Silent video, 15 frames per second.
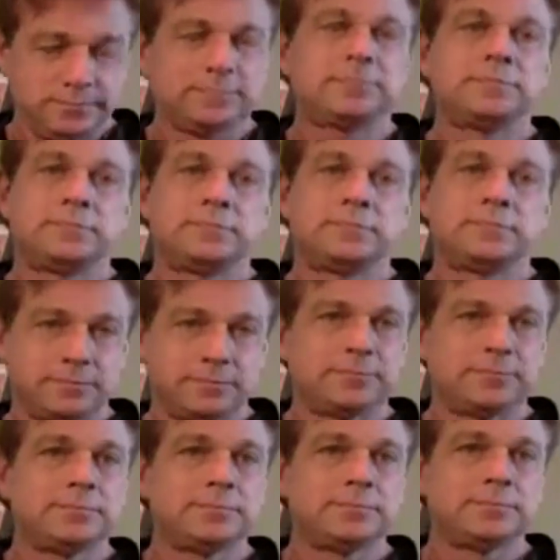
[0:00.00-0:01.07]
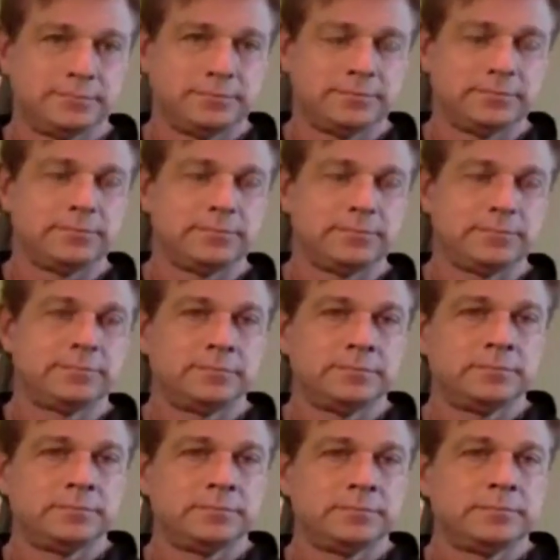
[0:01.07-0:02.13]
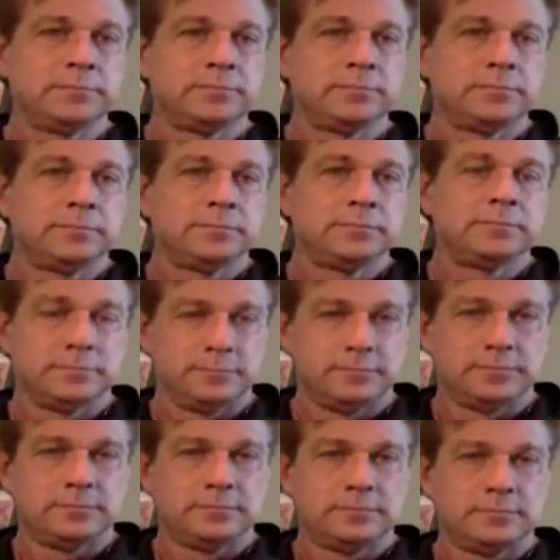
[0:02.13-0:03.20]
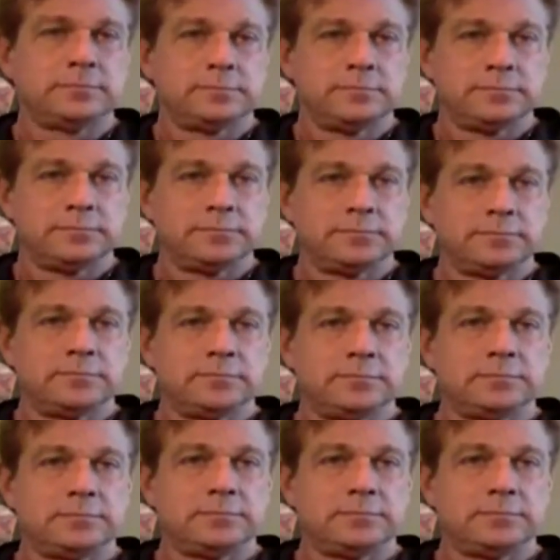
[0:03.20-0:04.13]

No words are spoken by the person on screen.